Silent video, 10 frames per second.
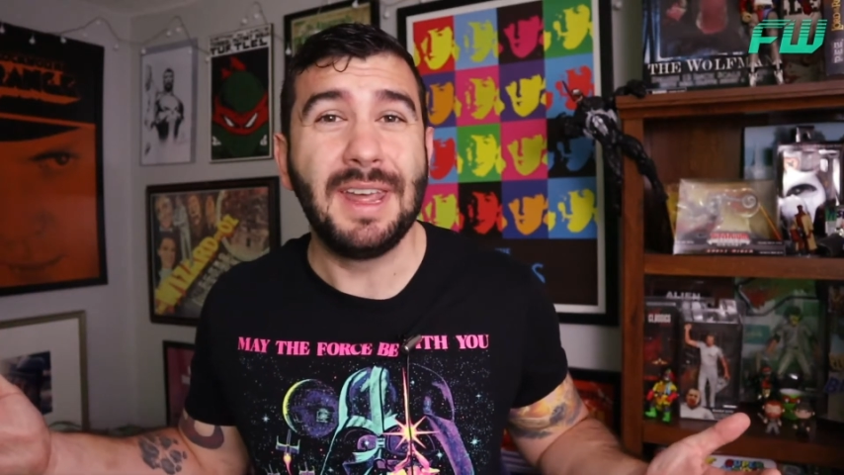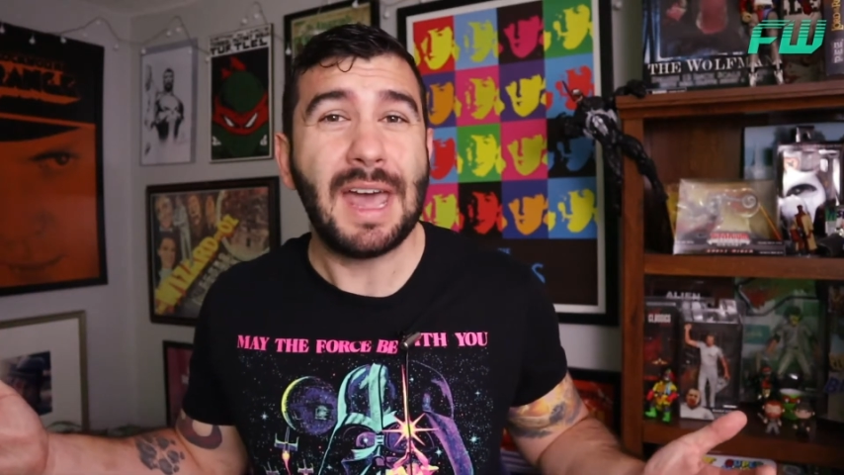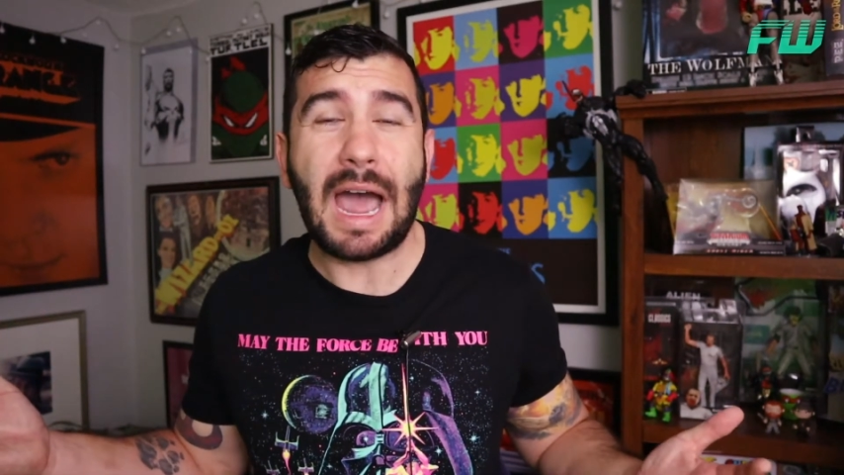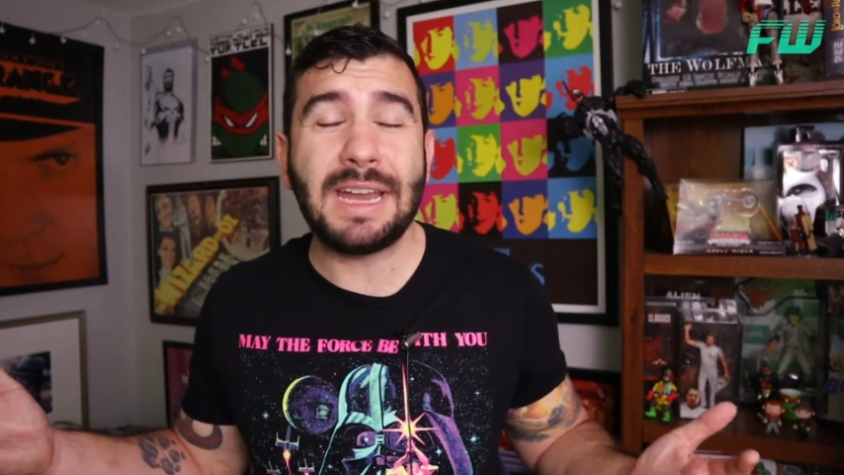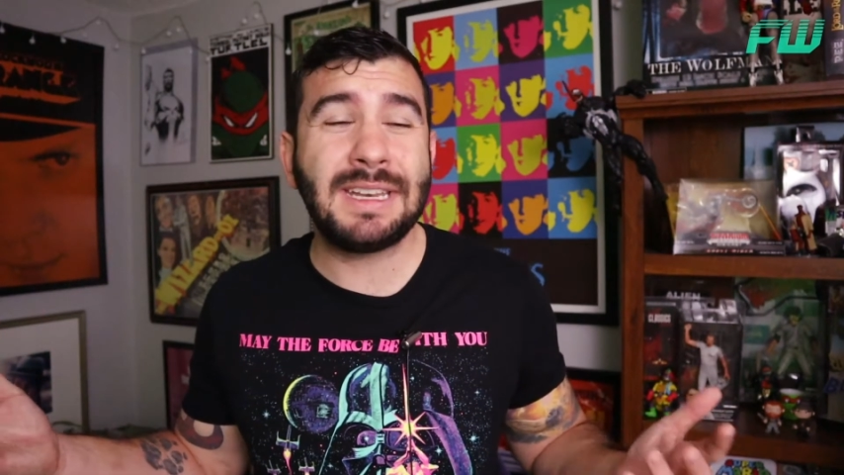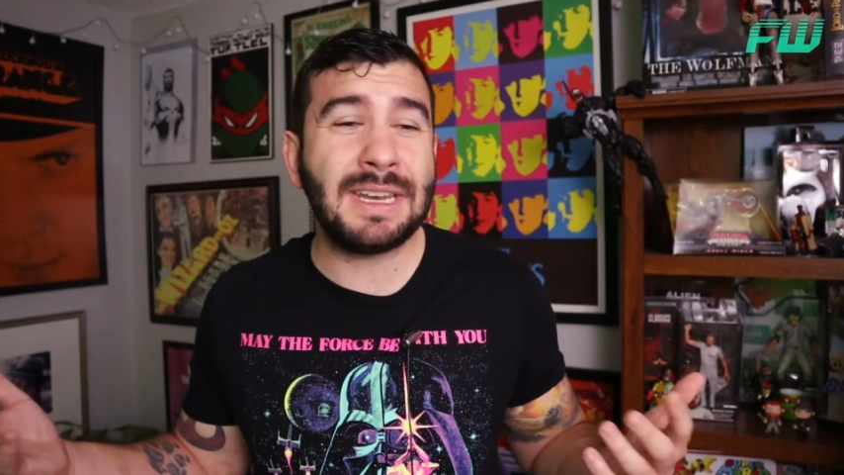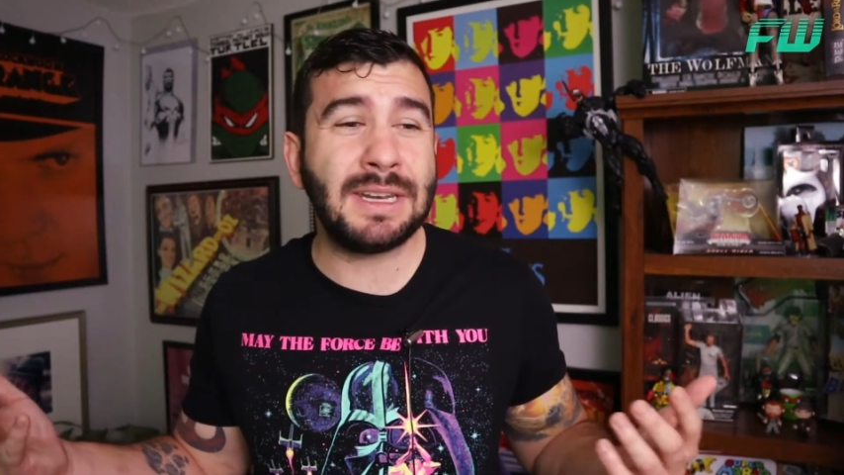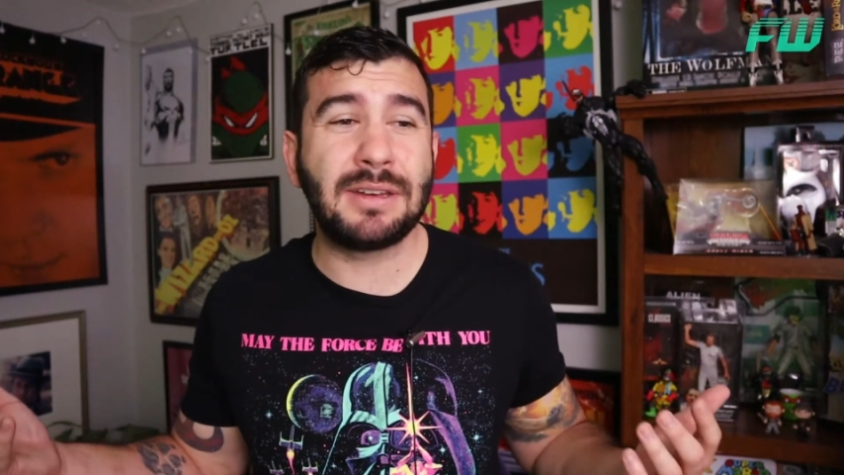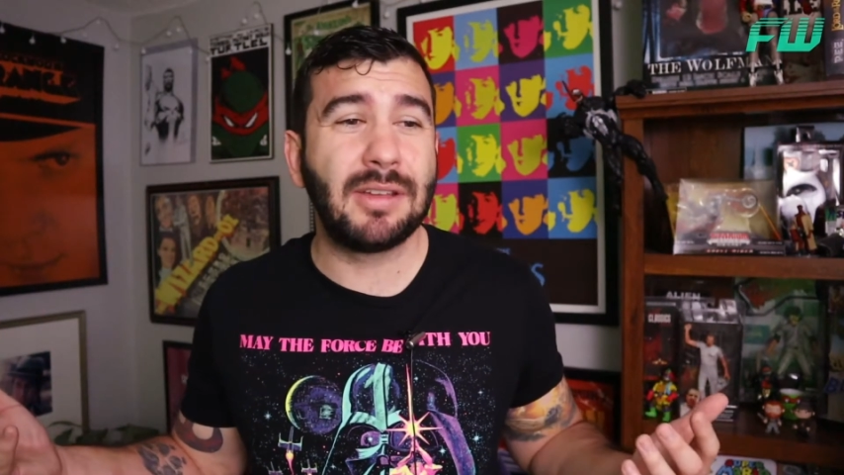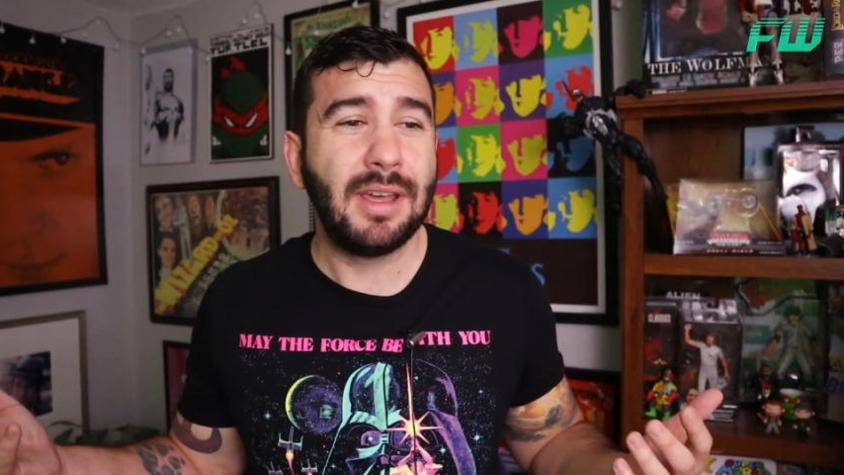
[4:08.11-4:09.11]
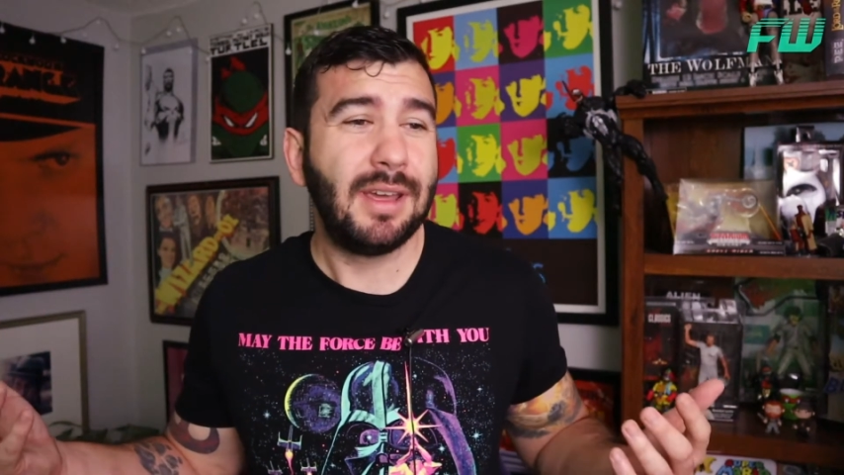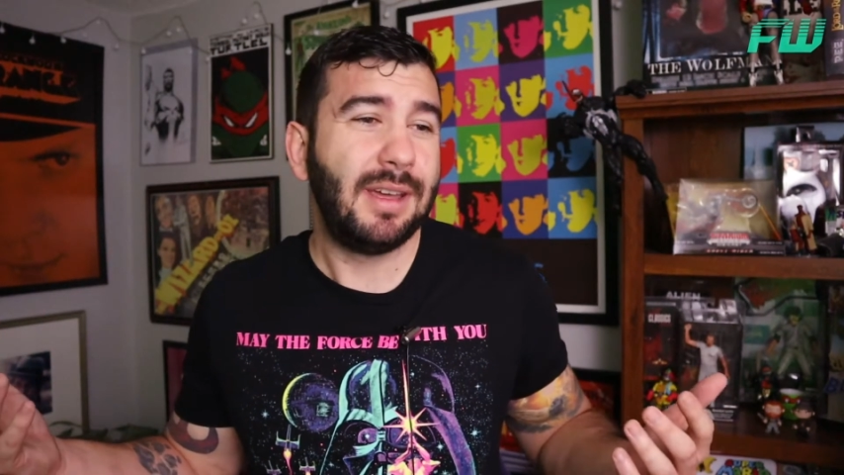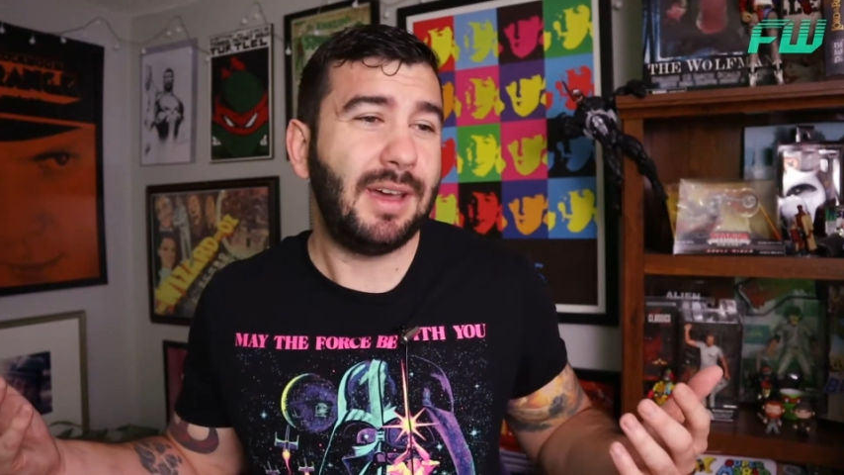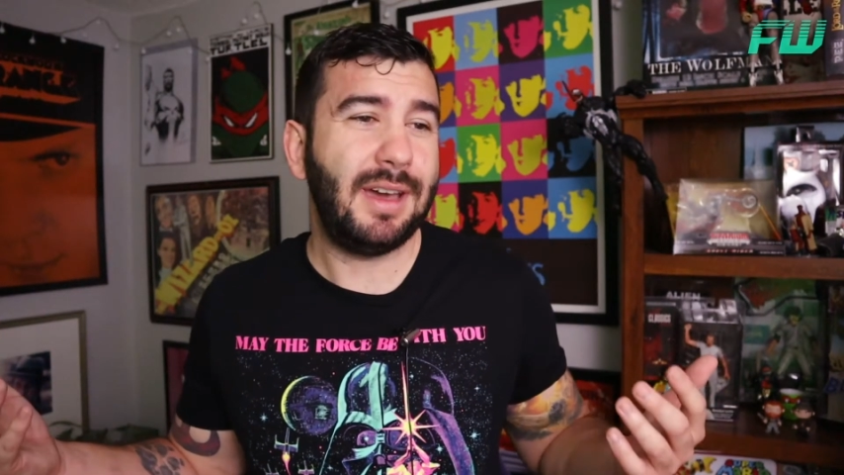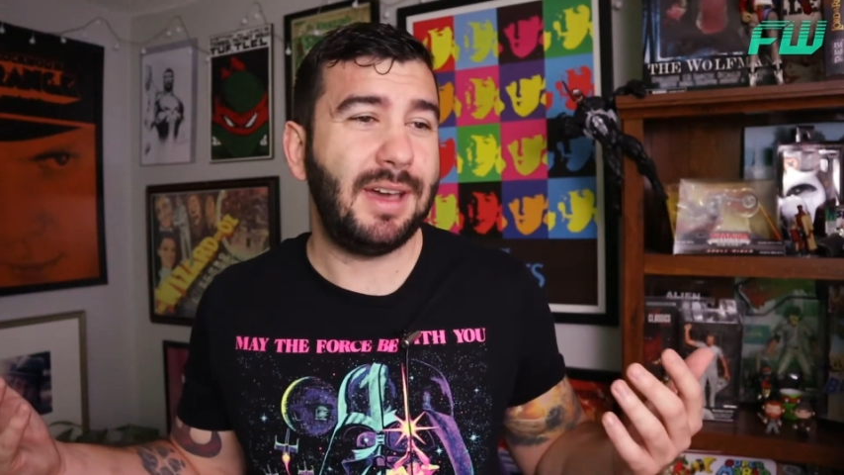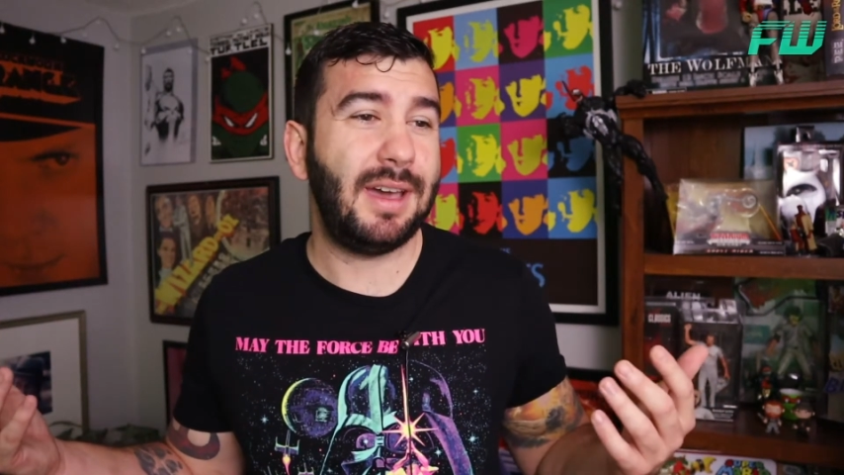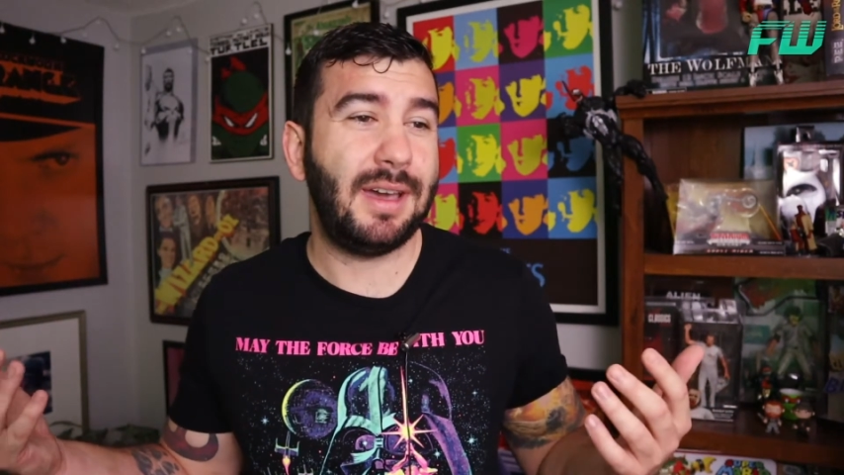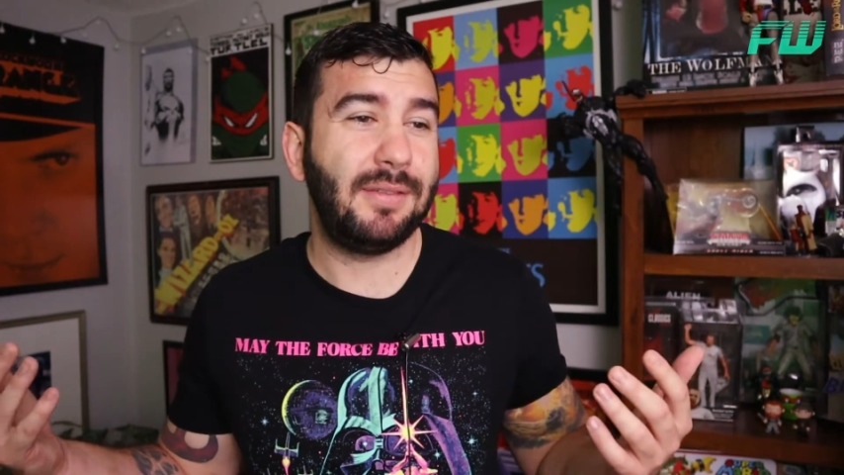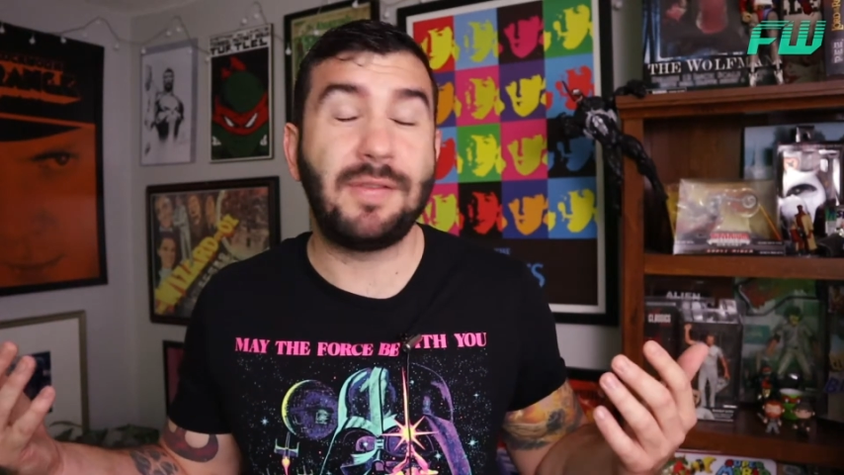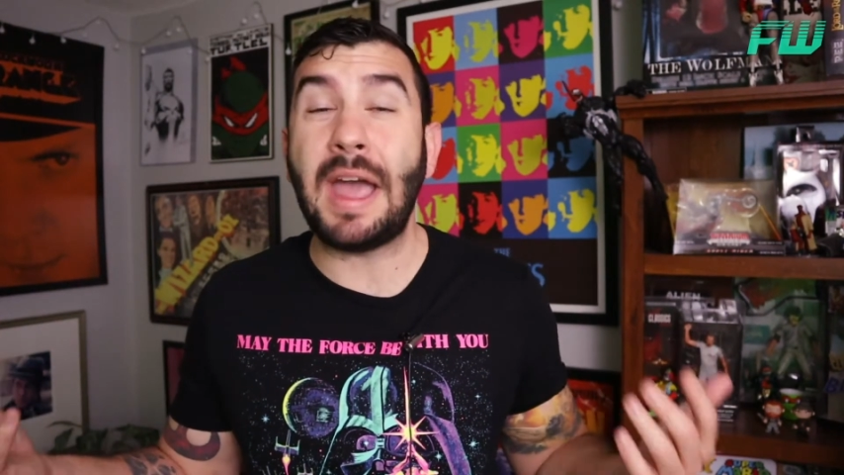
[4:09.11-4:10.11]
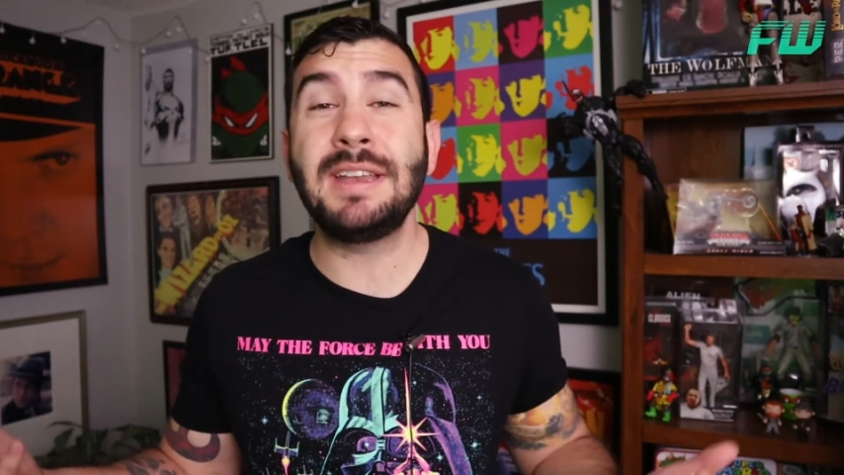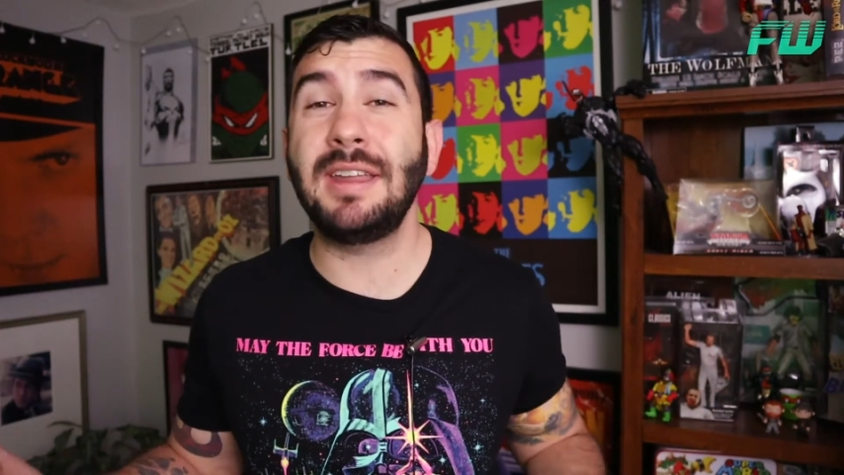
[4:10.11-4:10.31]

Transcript: I didn't find